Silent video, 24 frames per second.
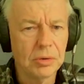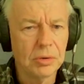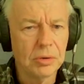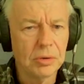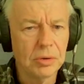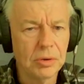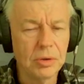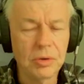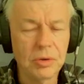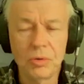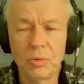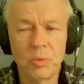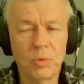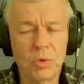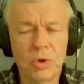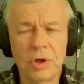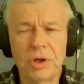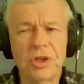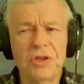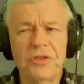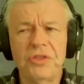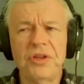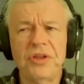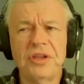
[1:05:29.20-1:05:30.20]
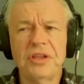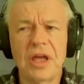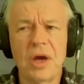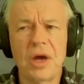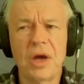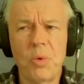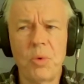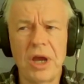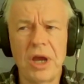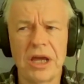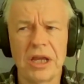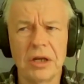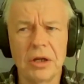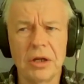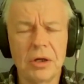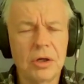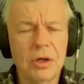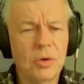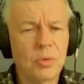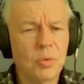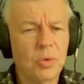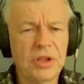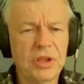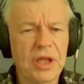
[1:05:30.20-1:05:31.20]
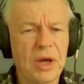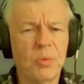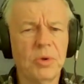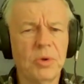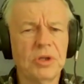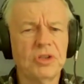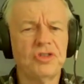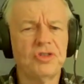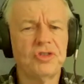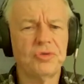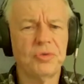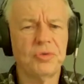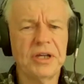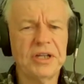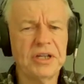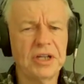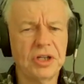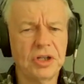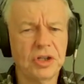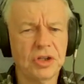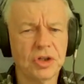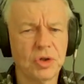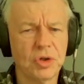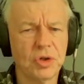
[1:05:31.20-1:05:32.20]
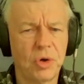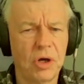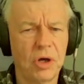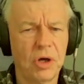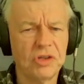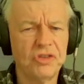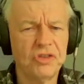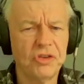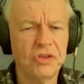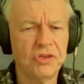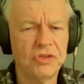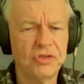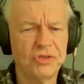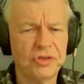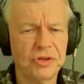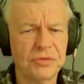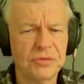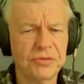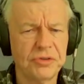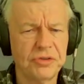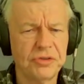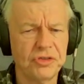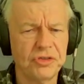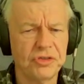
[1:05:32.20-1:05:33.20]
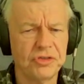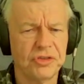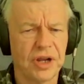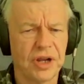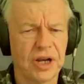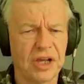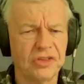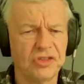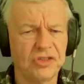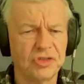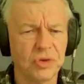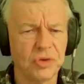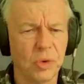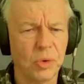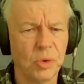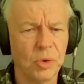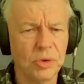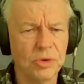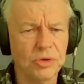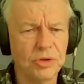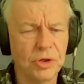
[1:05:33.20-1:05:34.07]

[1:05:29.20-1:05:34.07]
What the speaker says: Where do you think that went? Well, that went straight into the cost of the services that I sold.